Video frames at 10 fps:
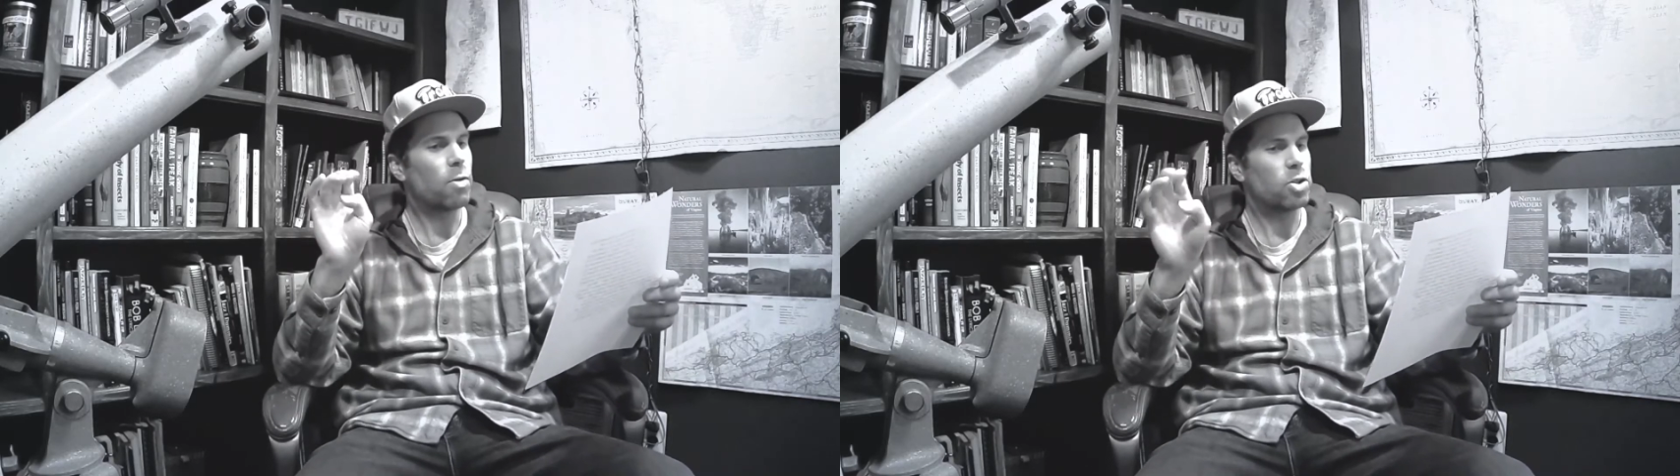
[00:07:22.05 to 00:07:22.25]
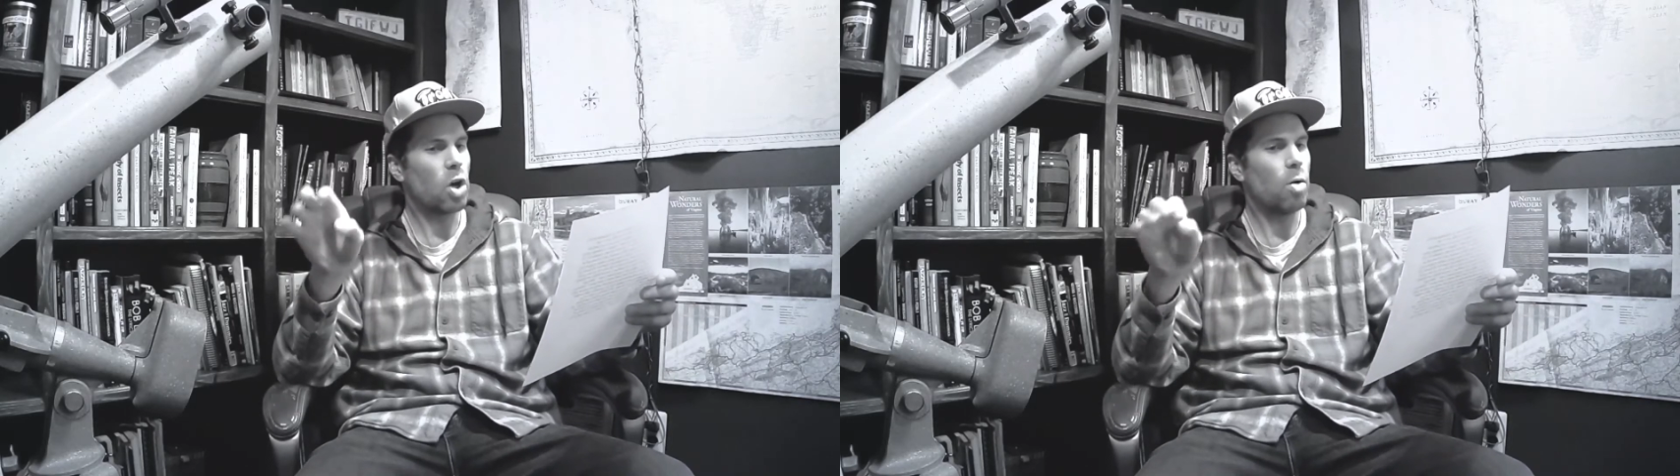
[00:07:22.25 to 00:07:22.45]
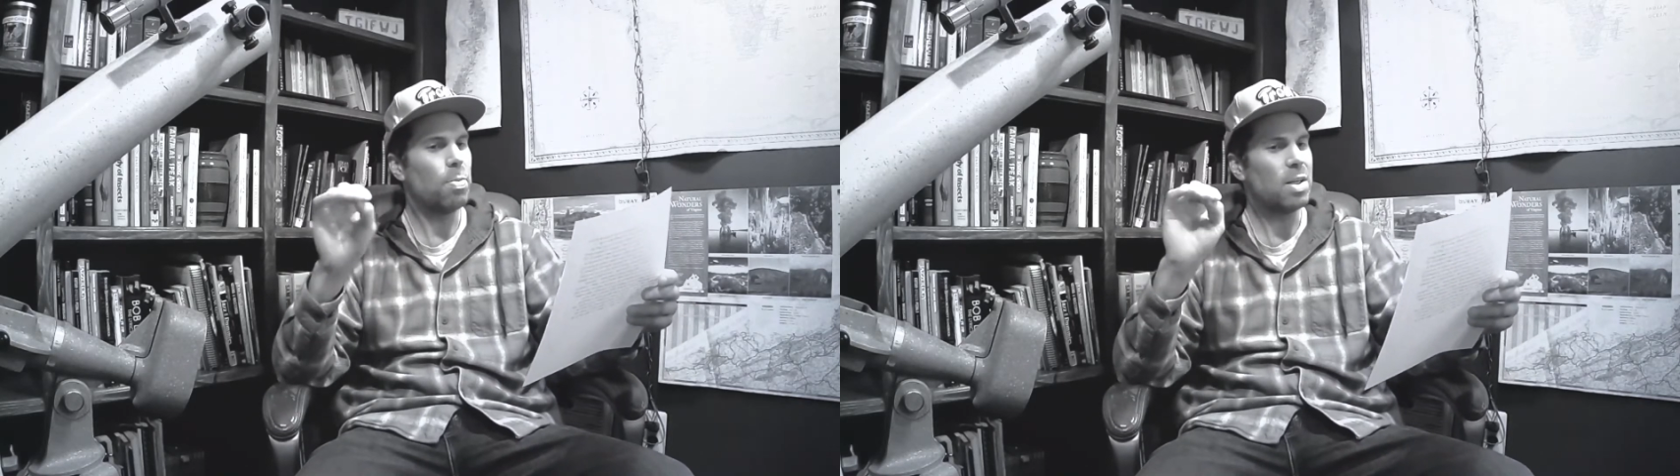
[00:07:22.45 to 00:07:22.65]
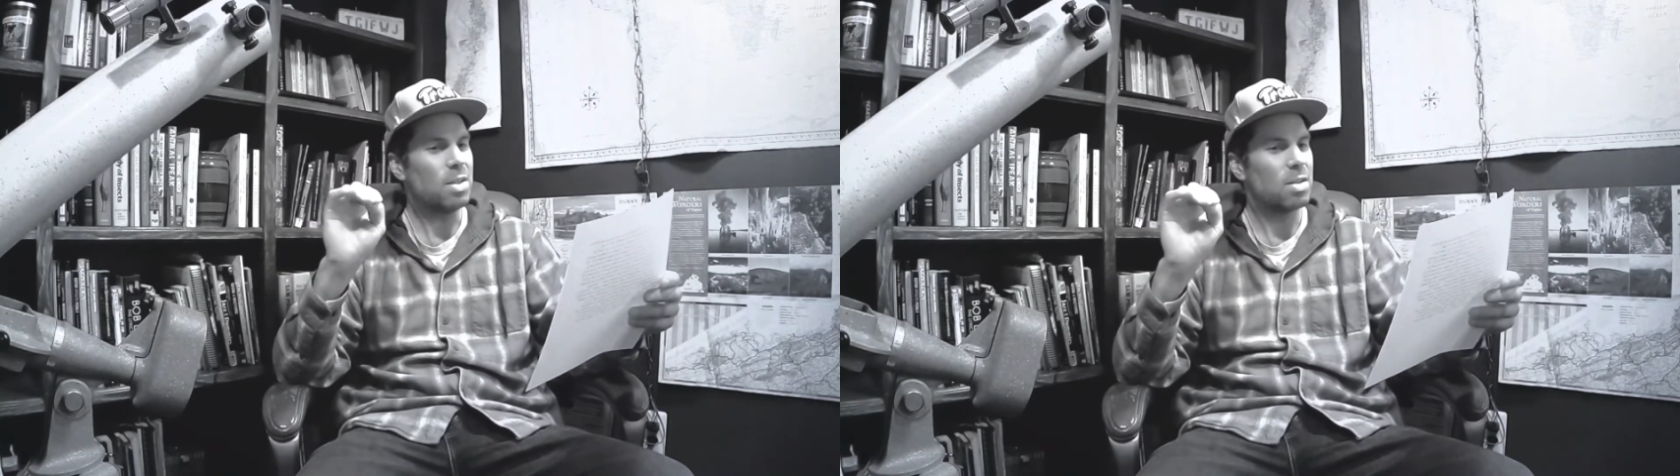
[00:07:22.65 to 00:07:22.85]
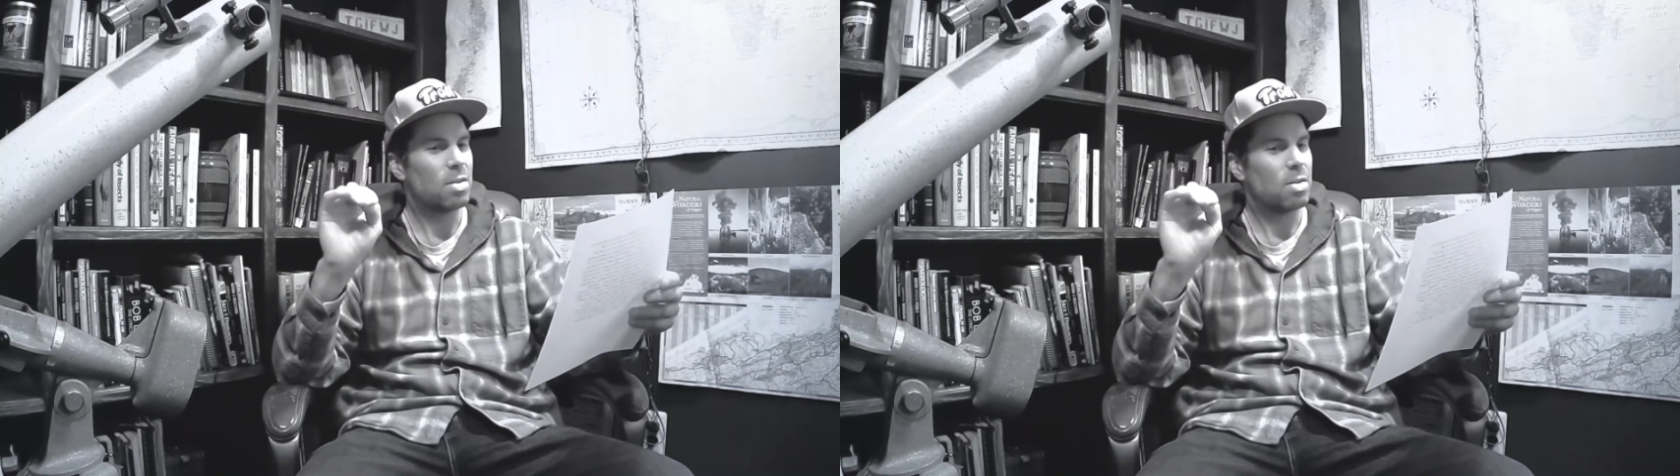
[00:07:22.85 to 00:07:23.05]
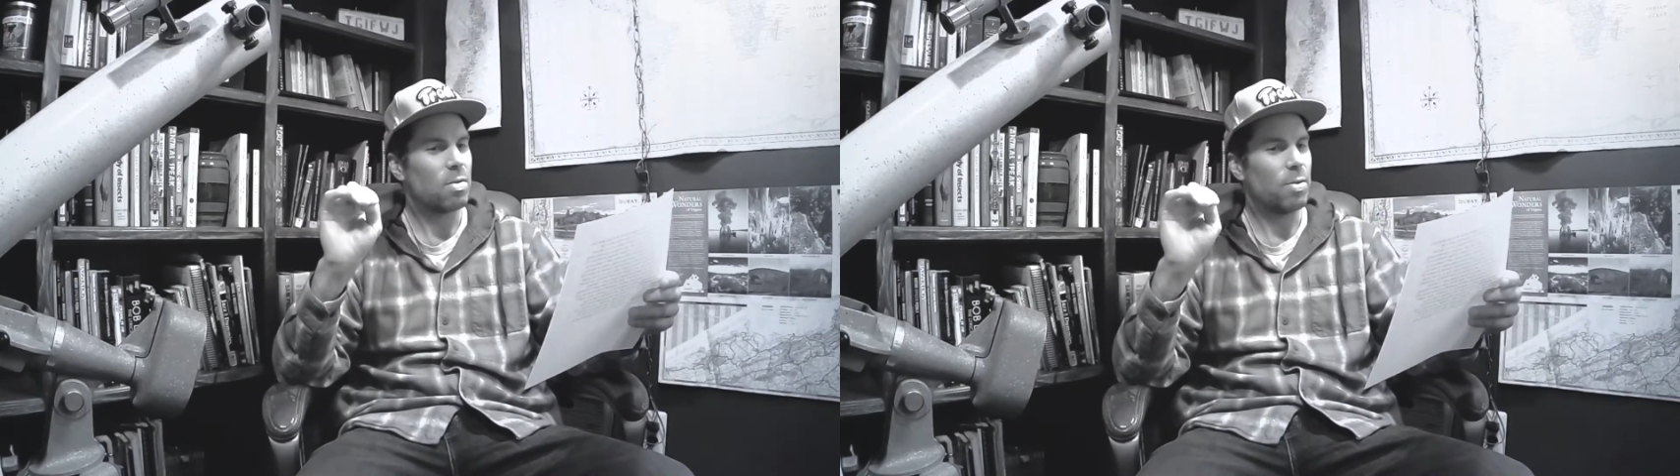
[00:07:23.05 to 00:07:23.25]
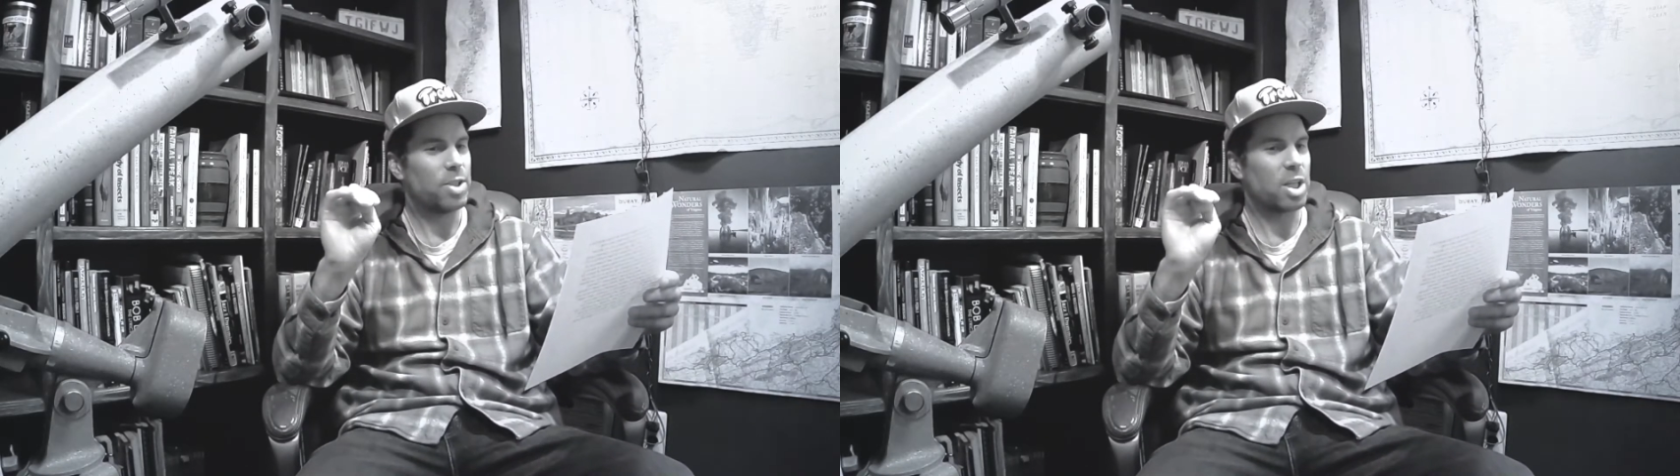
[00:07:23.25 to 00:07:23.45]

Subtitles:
first opened, with